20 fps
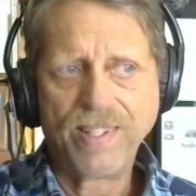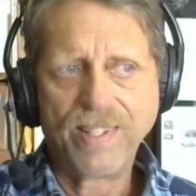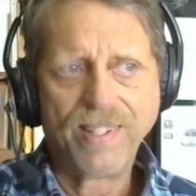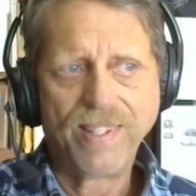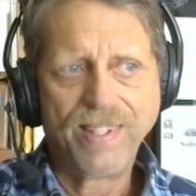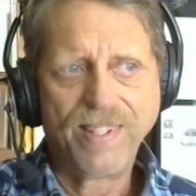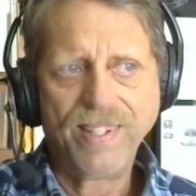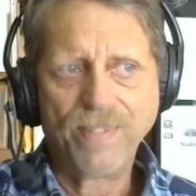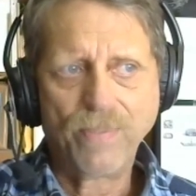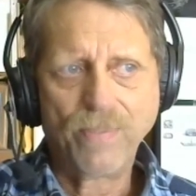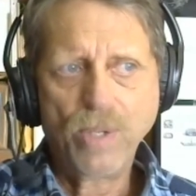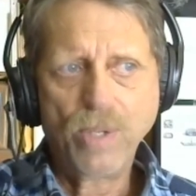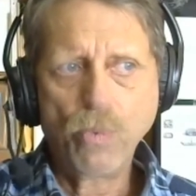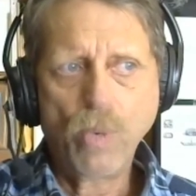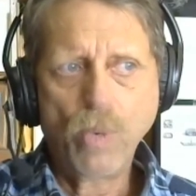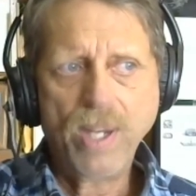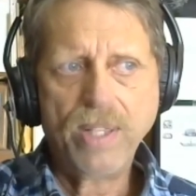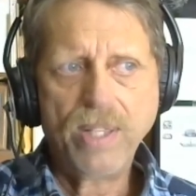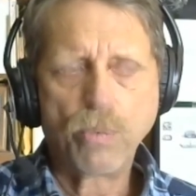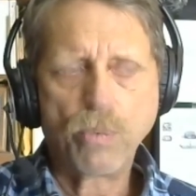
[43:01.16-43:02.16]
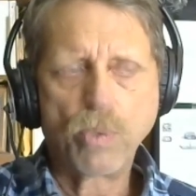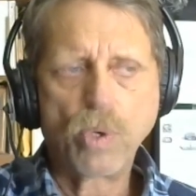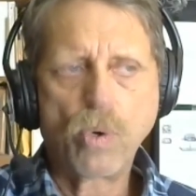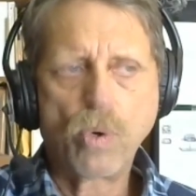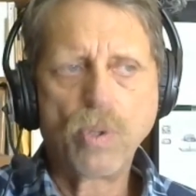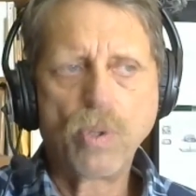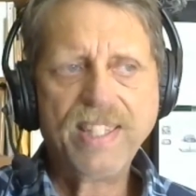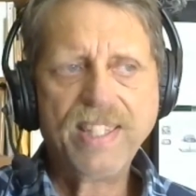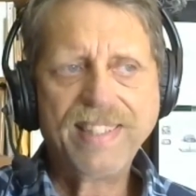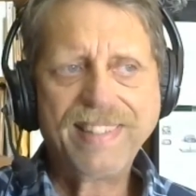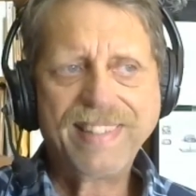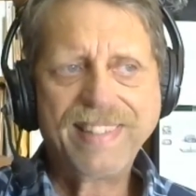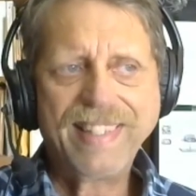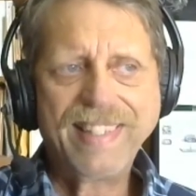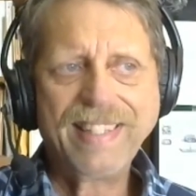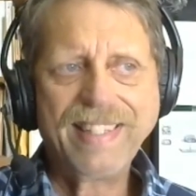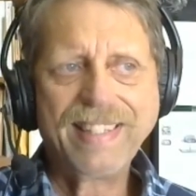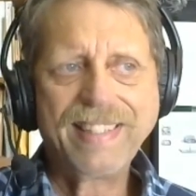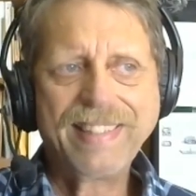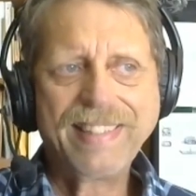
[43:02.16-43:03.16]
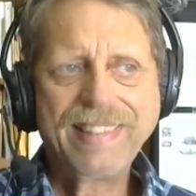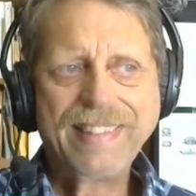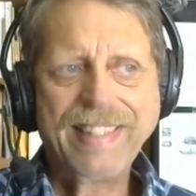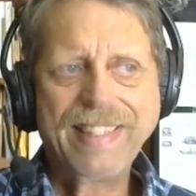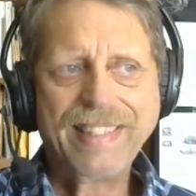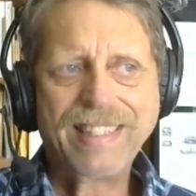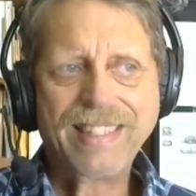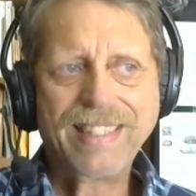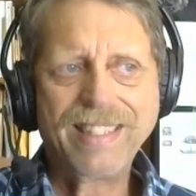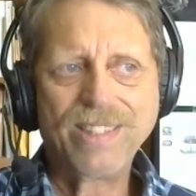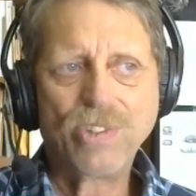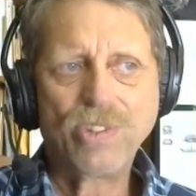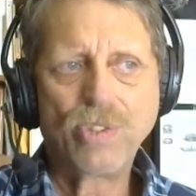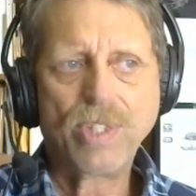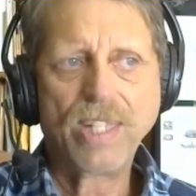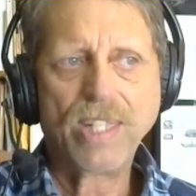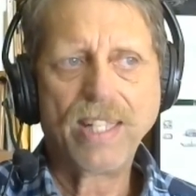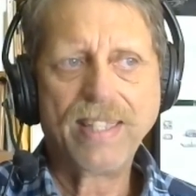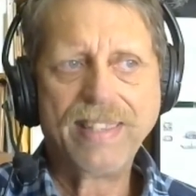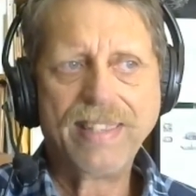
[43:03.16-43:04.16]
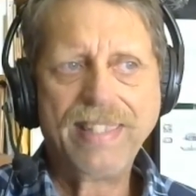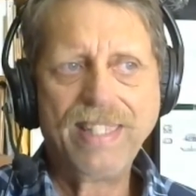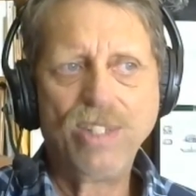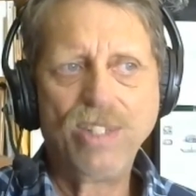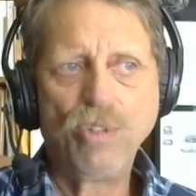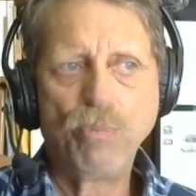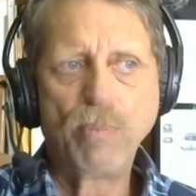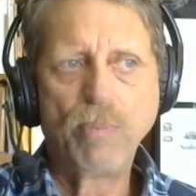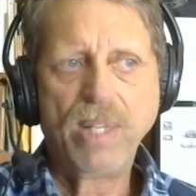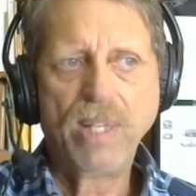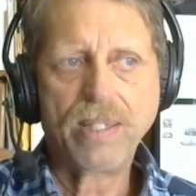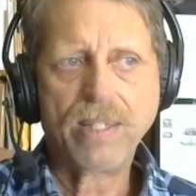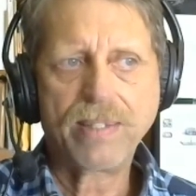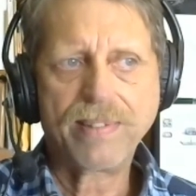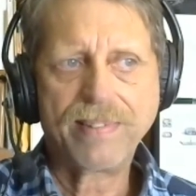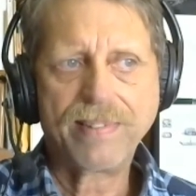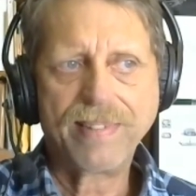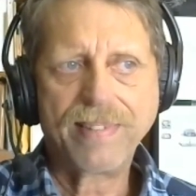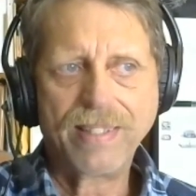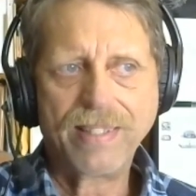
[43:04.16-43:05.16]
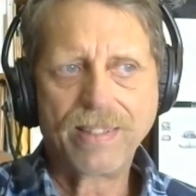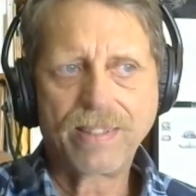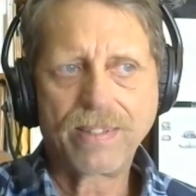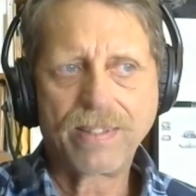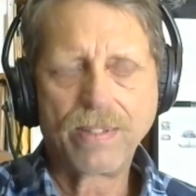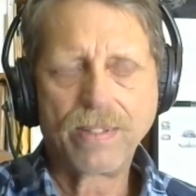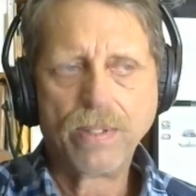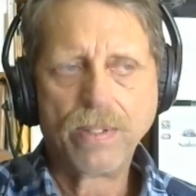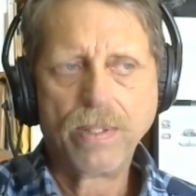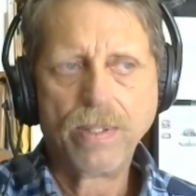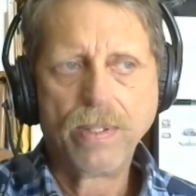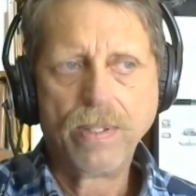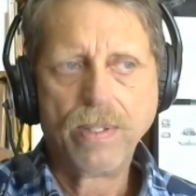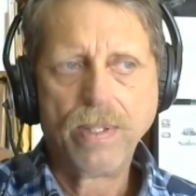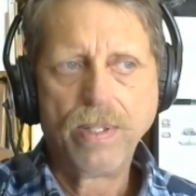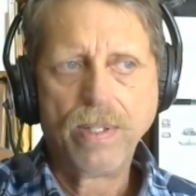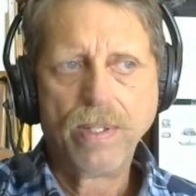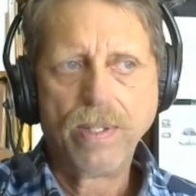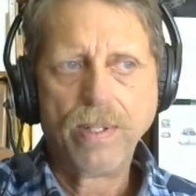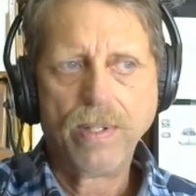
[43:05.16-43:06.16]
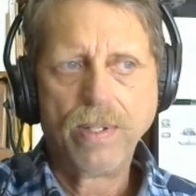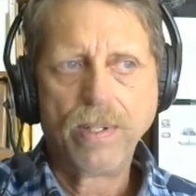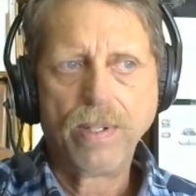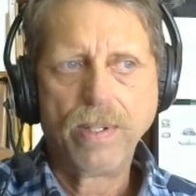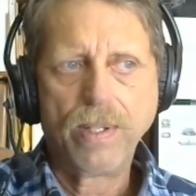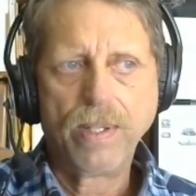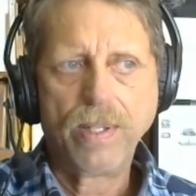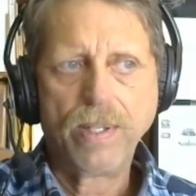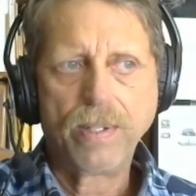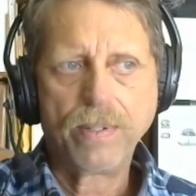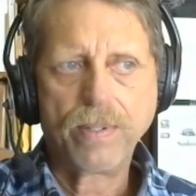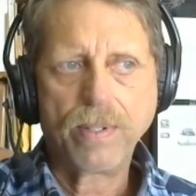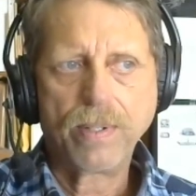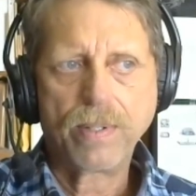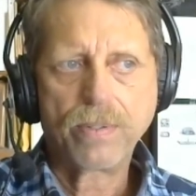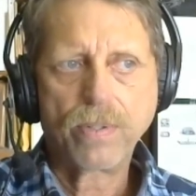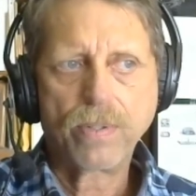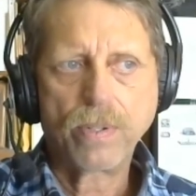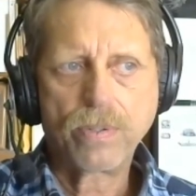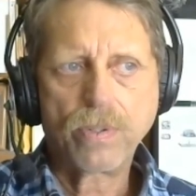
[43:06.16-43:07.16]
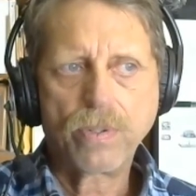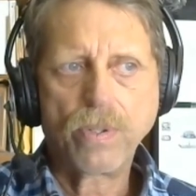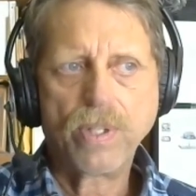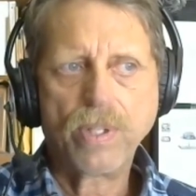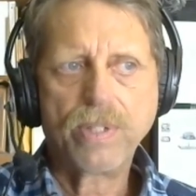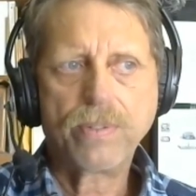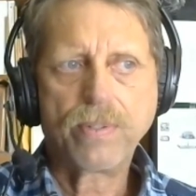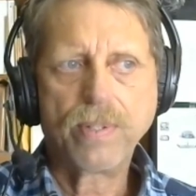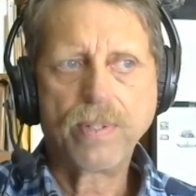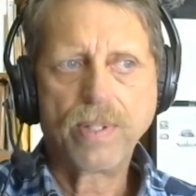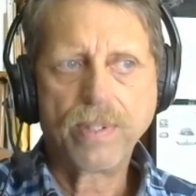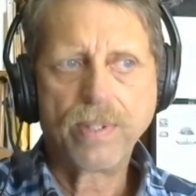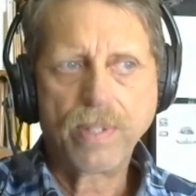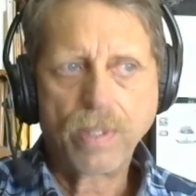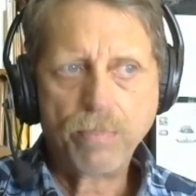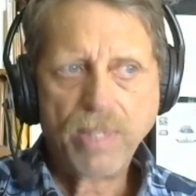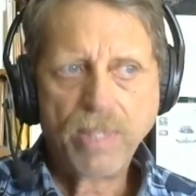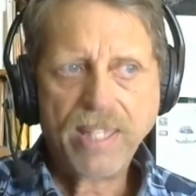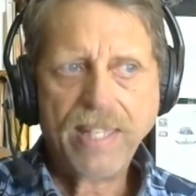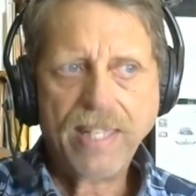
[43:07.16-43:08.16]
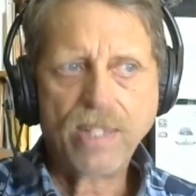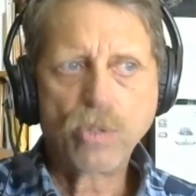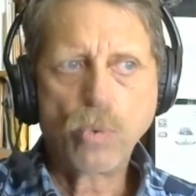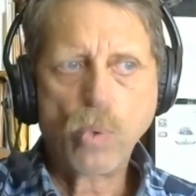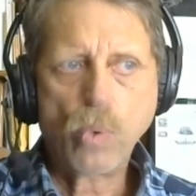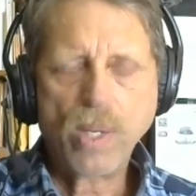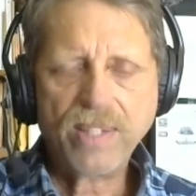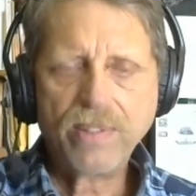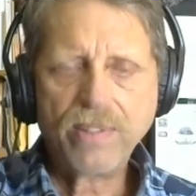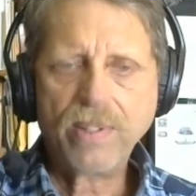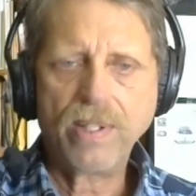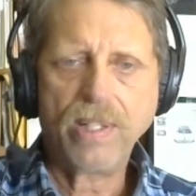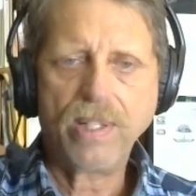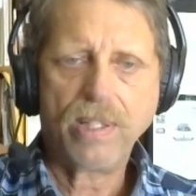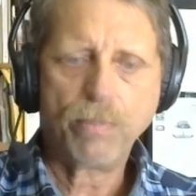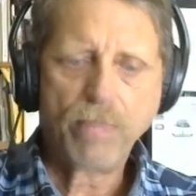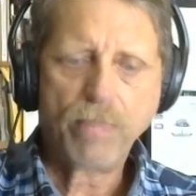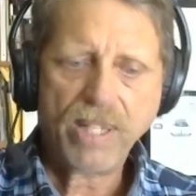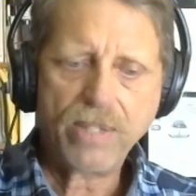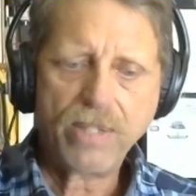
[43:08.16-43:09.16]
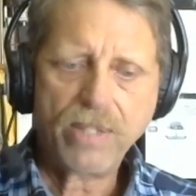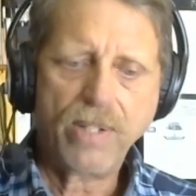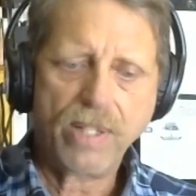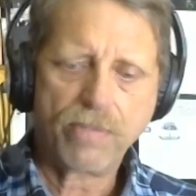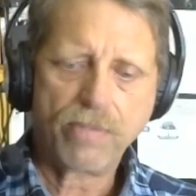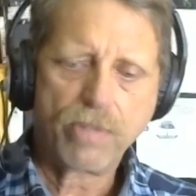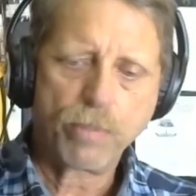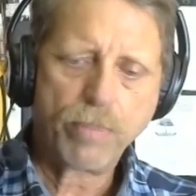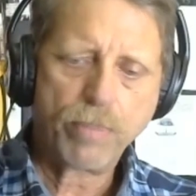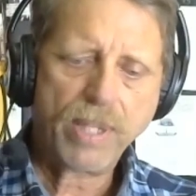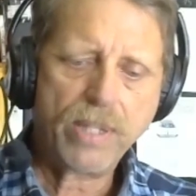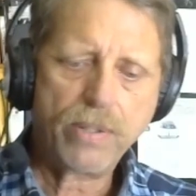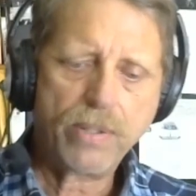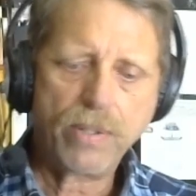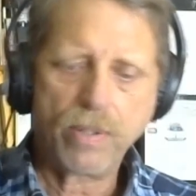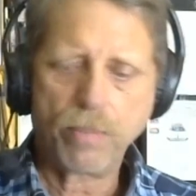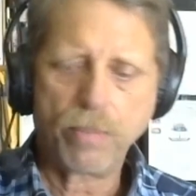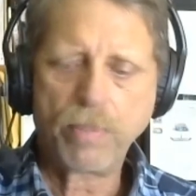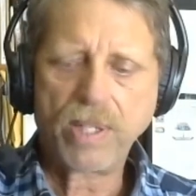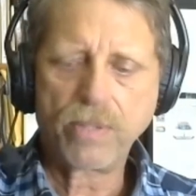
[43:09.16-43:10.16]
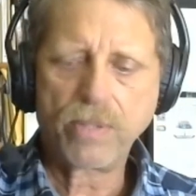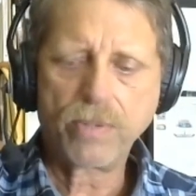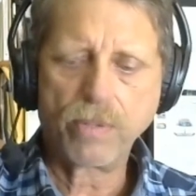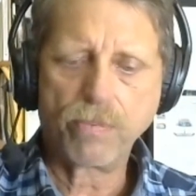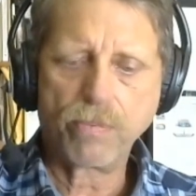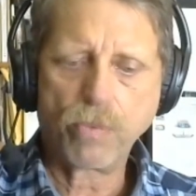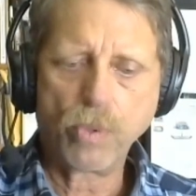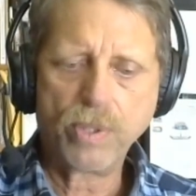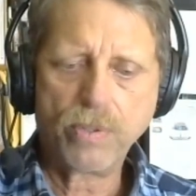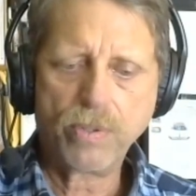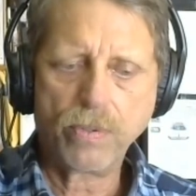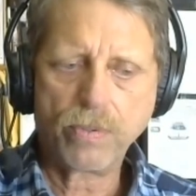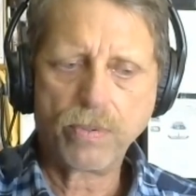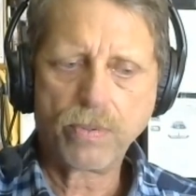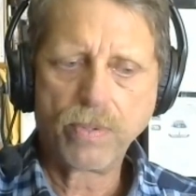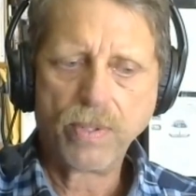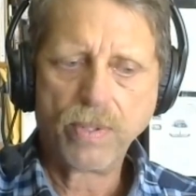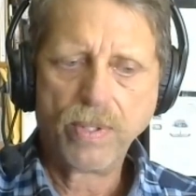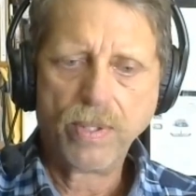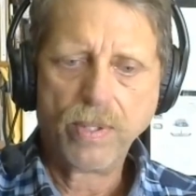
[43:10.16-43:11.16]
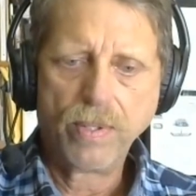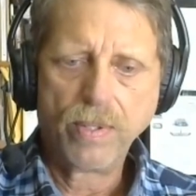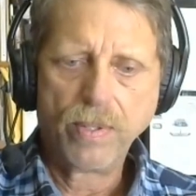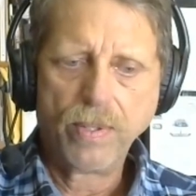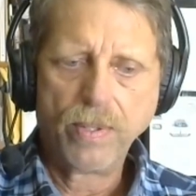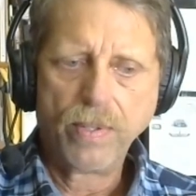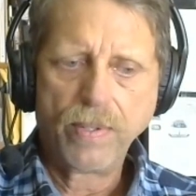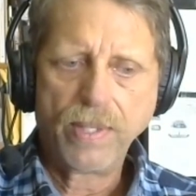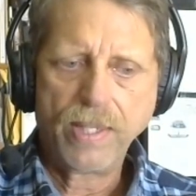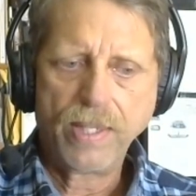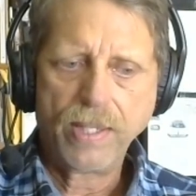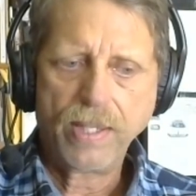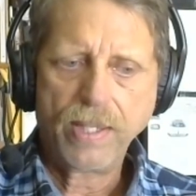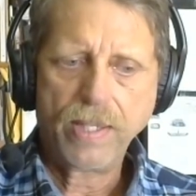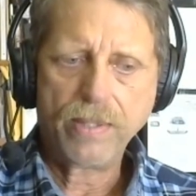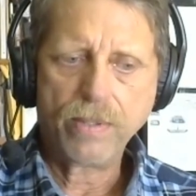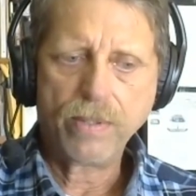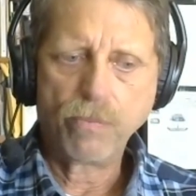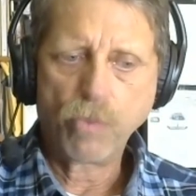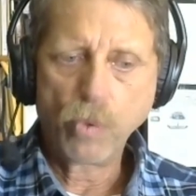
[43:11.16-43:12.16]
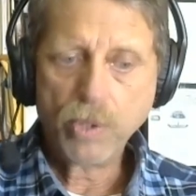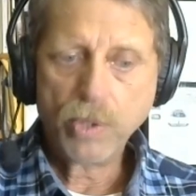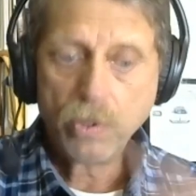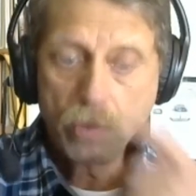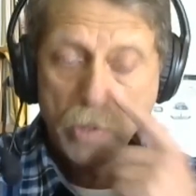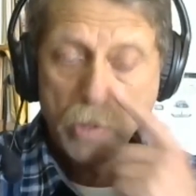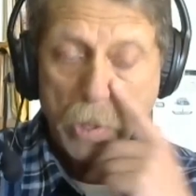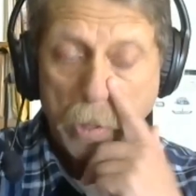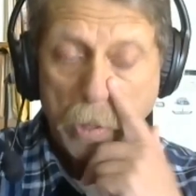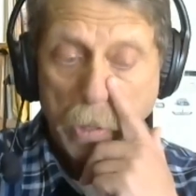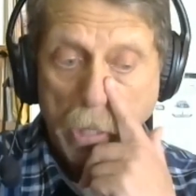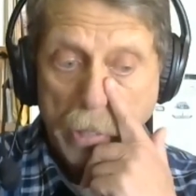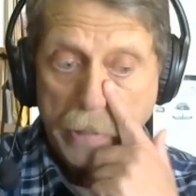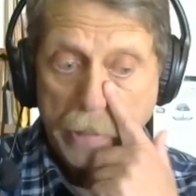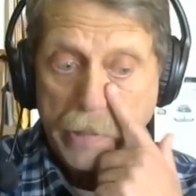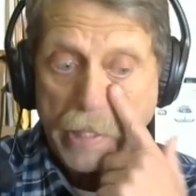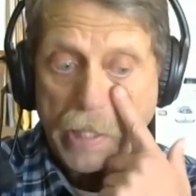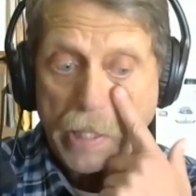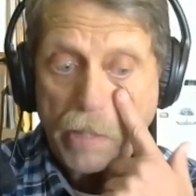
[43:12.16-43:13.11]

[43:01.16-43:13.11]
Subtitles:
right away, there were all these things that just didn't make sense. And so I began questioning patient after patient about their voices. And the voices didn't like that.